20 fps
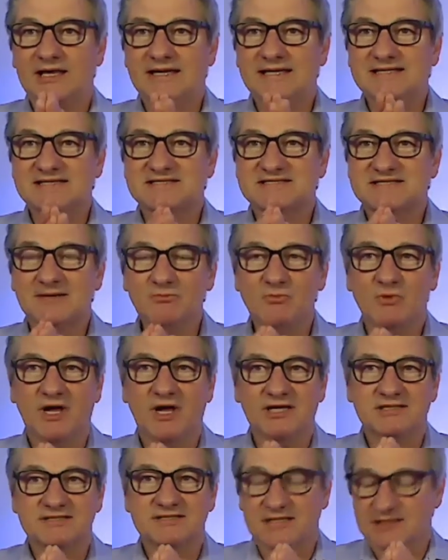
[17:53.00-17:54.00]
in some
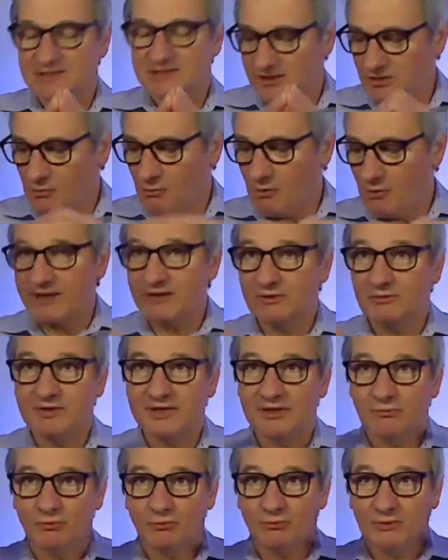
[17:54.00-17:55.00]
ways, and why are
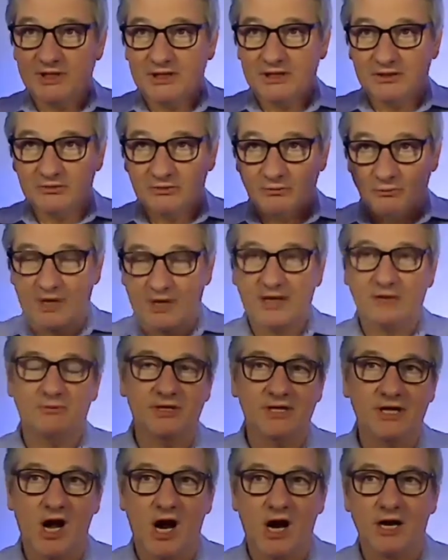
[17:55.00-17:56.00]
we the way
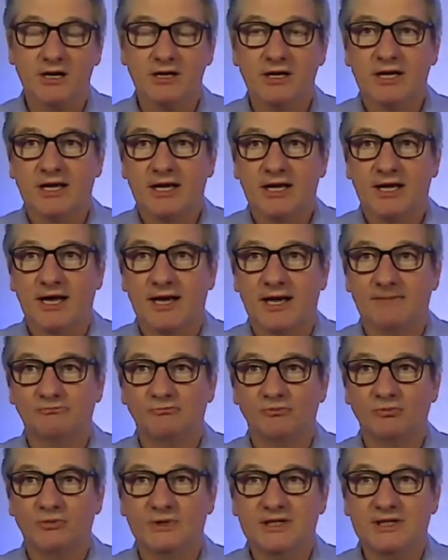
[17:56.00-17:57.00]
we are?
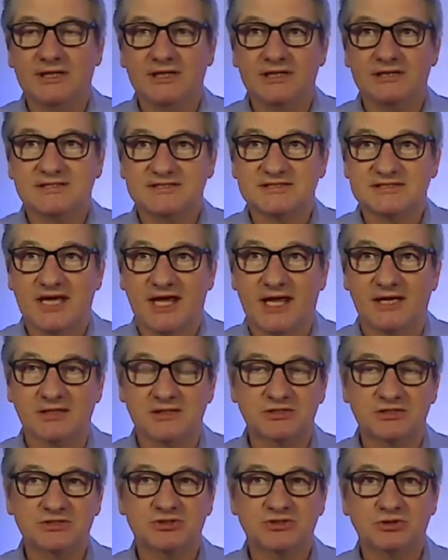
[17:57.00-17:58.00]
We
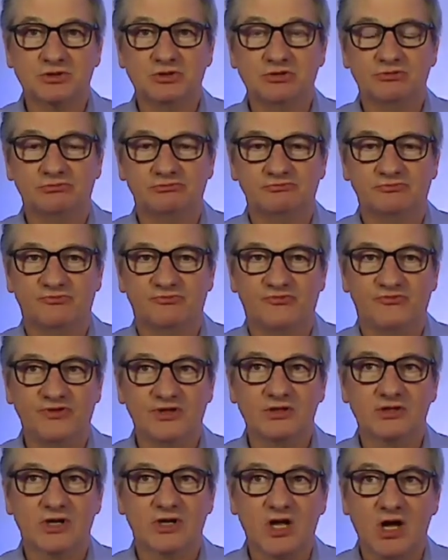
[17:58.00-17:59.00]
tend to
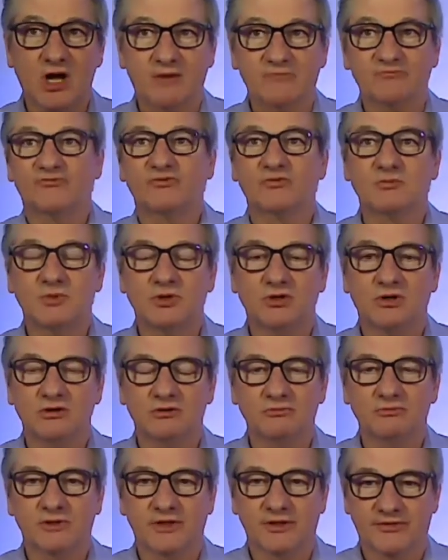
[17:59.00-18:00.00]
feel
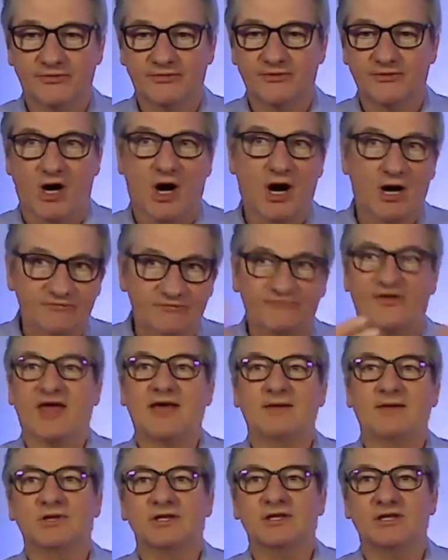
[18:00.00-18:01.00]
comfortable with our
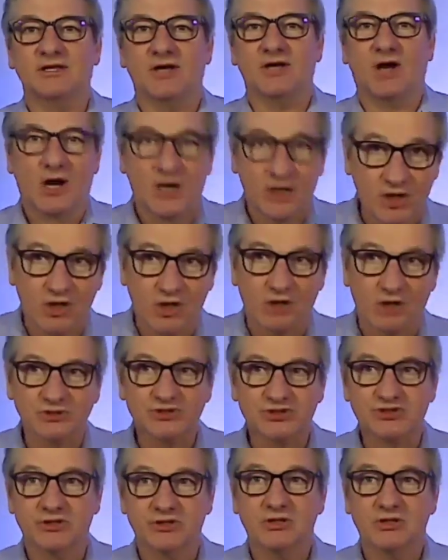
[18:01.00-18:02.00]
family, our
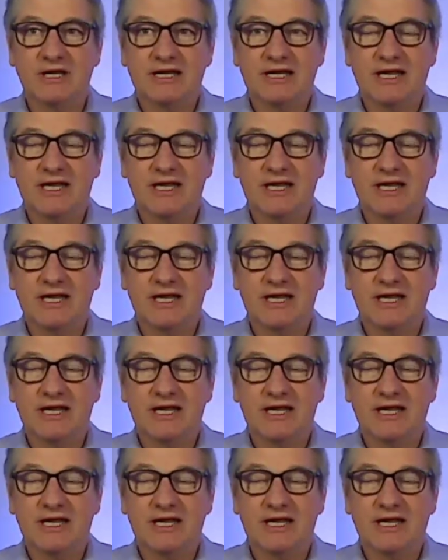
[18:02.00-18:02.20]
culture,